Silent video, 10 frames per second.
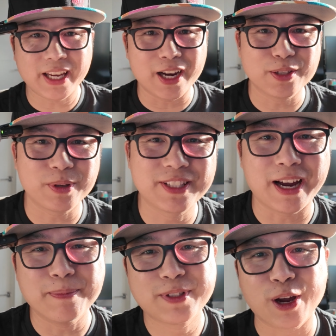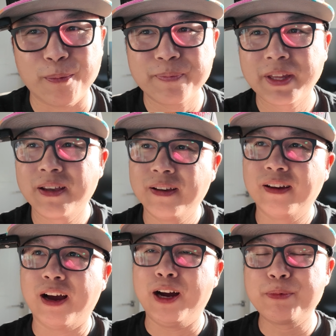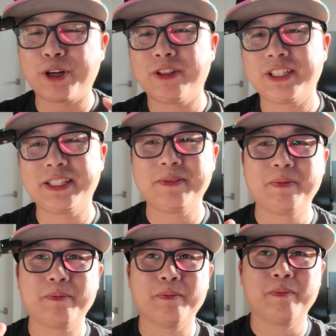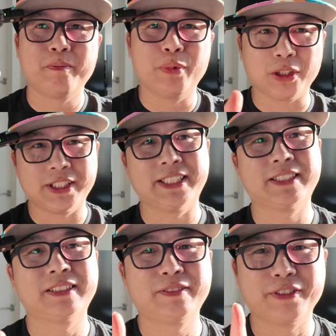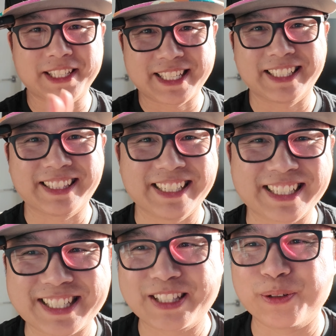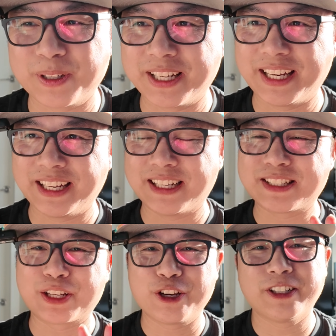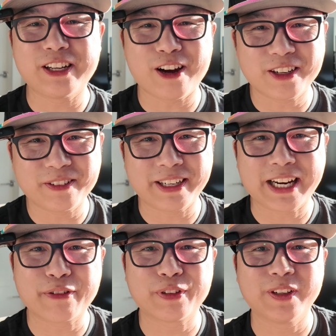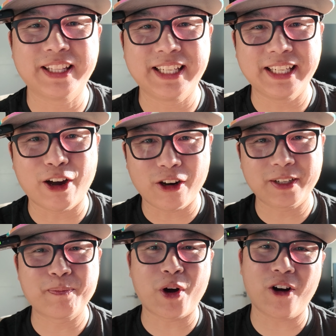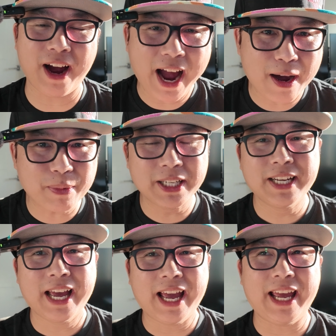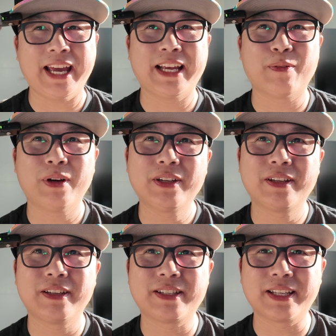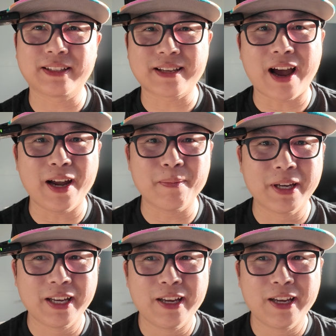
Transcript: Hey guys, what's up? So I'm currently building, fixing things, doing a security audit right now for the ArcPaw app, and I wanted to take the time